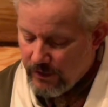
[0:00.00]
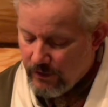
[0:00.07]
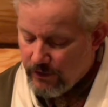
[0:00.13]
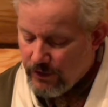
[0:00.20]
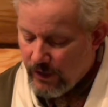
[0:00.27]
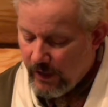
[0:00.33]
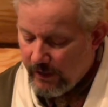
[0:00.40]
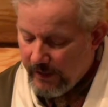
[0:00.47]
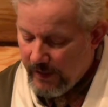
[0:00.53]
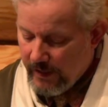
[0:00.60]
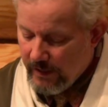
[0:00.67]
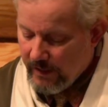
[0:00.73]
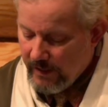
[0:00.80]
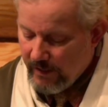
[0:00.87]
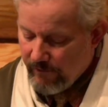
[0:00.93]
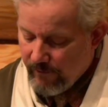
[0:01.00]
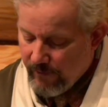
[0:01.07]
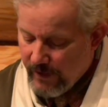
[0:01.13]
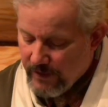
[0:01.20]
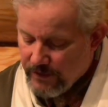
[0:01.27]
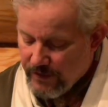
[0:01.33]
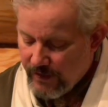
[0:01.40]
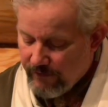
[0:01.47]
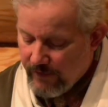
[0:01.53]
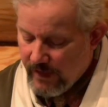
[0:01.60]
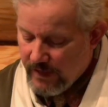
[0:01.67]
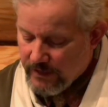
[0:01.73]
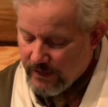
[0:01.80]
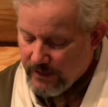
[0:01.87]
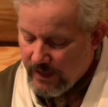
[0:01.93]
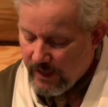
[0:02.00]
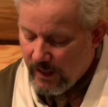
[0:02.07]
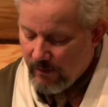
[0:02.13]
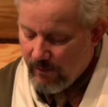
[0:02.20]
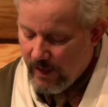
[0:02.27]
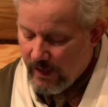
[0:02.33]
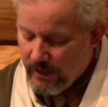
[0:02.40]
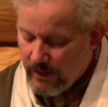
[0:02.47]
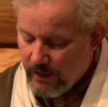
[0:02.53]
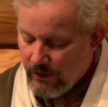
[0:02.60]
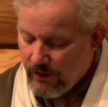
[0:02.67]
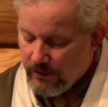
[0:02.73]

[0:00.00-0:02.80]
You shall eat unleavened bread 7 days, as I commanded you,